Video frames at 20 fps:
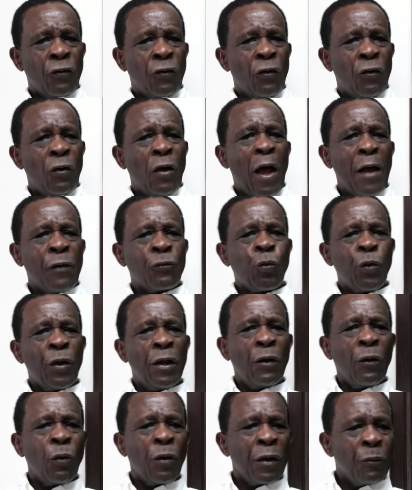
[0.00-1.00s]
And we
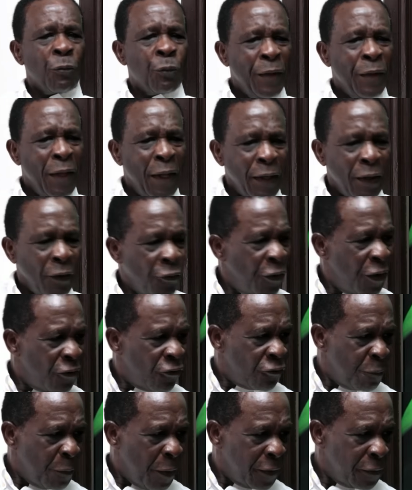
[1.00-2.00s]
made
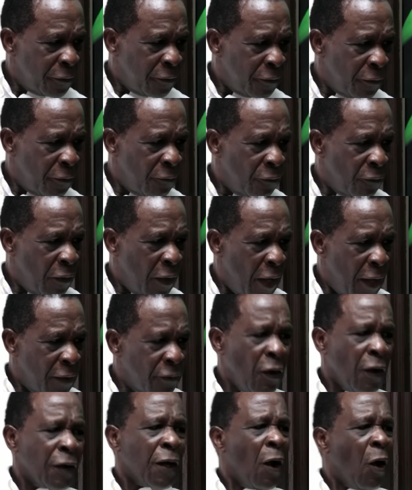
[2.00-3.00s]
arrangement and
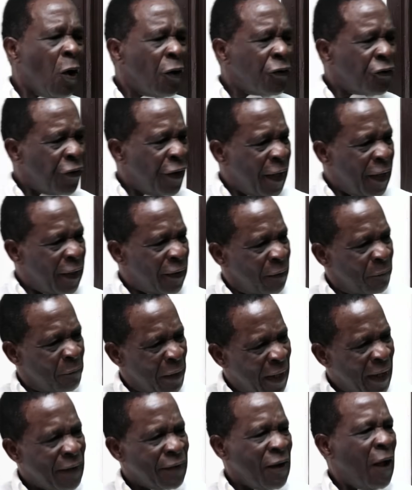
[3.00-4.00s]
got $180
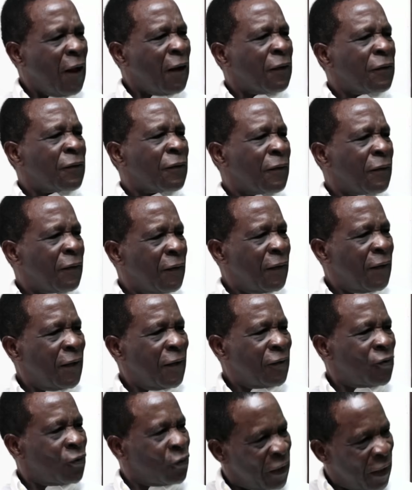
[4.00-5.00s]
million
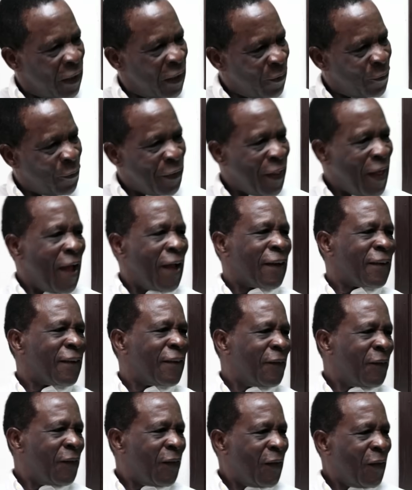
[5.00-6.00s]
to deal with that.
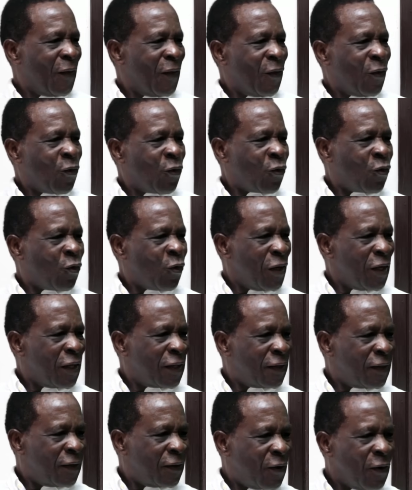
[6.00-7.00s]
So it
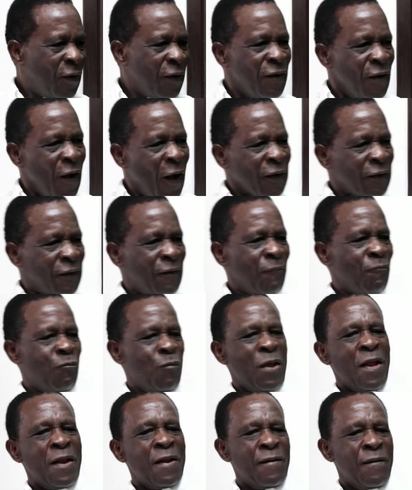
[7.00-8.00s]
could not have
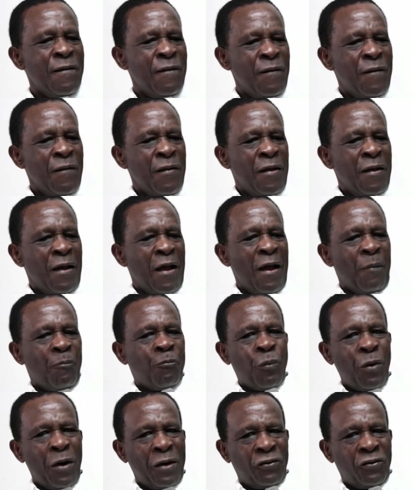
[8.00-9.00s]
been a
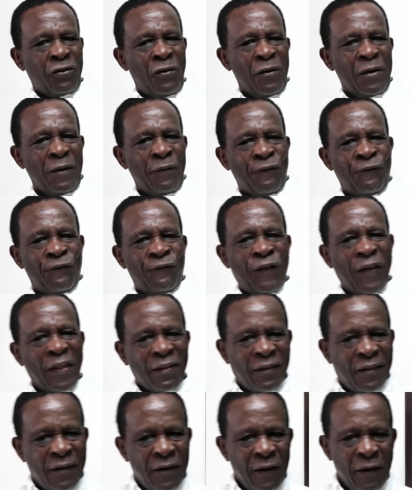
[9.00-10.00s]
pressure on the
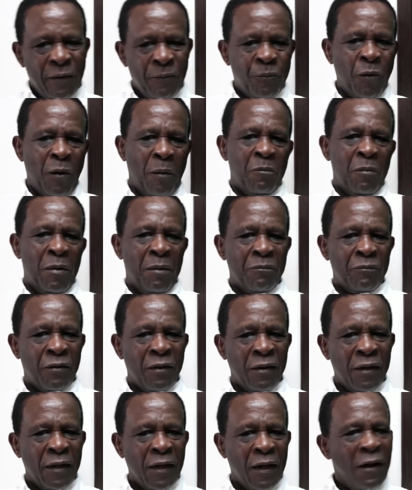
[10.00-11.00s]
fiscal problems
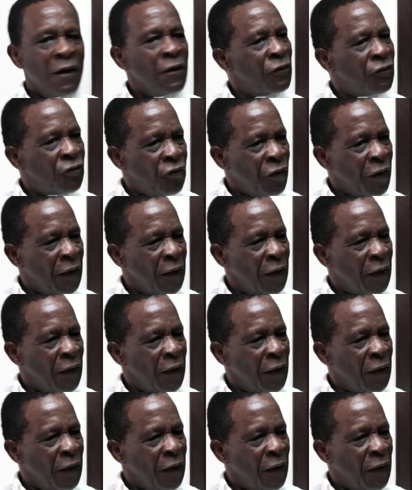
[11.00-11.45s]
in the country,